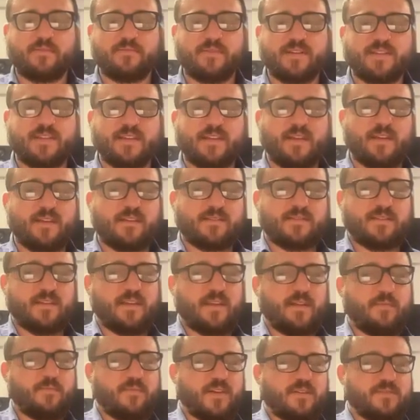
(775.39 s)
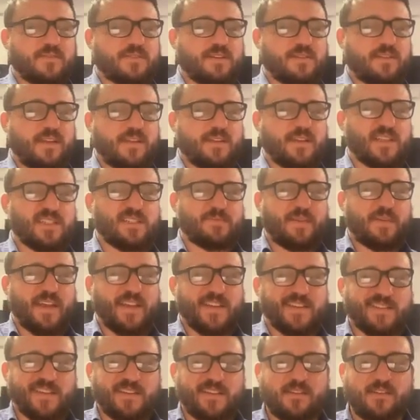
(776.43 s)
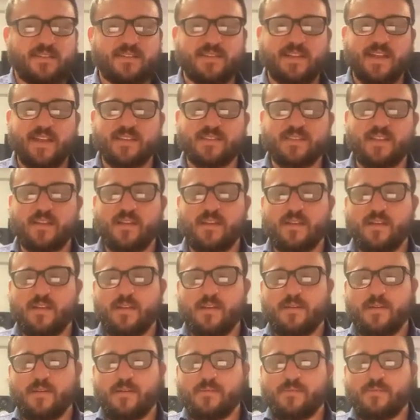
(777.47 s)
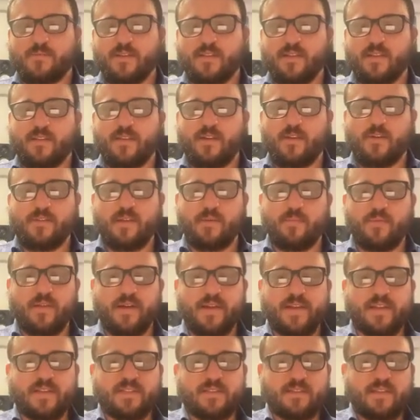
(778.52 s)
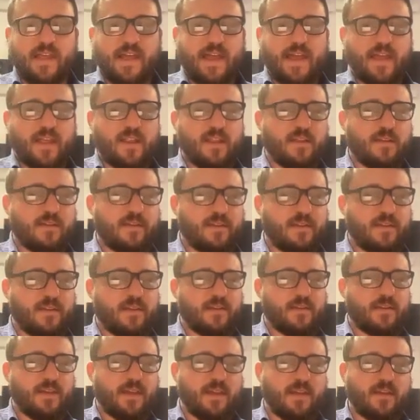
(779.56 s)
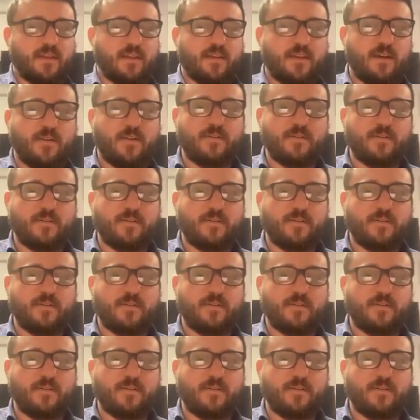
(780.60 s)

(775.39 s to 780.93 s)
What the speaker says: We see as implosion and expansion, because that's really the only place that it can go